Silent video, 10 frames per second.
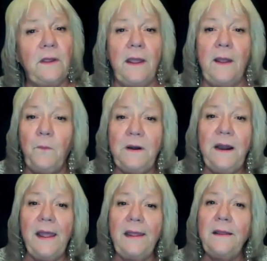And one
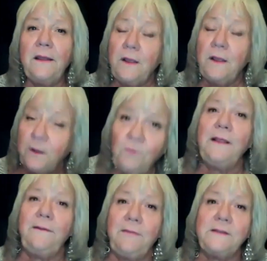day
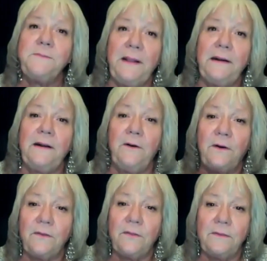you'll leave this planet
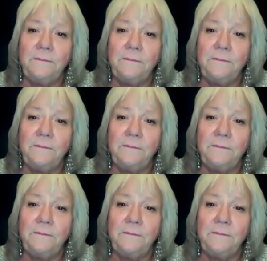Earth.